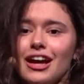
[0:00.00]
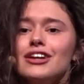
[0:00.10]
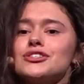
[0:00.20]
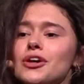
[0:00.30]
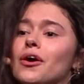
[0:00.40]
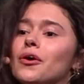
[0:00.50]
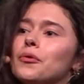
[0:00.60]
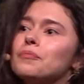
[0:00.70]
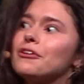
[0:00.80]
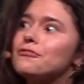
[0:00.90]
So
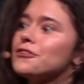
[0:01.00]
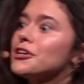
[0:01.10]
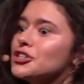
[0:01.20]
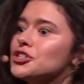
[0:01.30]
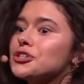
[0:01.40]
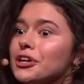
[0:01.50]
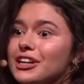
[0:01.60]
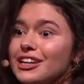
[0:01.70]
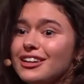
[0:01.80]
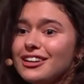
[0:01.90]
my first
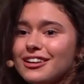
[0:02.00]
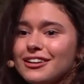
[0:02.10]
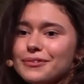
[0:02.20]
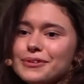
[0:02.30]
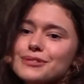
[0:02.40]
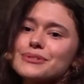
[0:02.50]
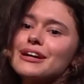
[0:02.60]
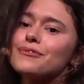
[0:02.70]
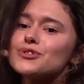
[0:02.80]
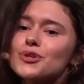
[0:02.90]
journey was when I
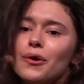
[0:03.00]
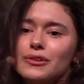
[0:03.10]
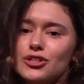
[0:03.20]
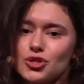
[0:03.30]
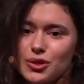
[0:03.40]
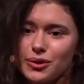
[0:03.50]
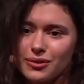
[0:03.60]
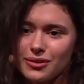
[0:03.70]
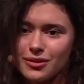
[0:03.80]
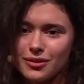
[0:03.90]
was only two.
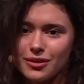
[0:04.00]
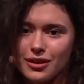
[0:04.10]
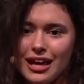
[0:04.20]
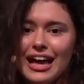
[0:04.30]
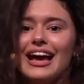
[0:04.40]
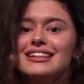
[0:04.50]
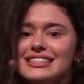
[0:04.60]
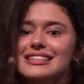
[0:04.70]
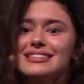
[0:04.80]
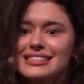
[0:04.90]
And
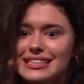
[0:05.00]
since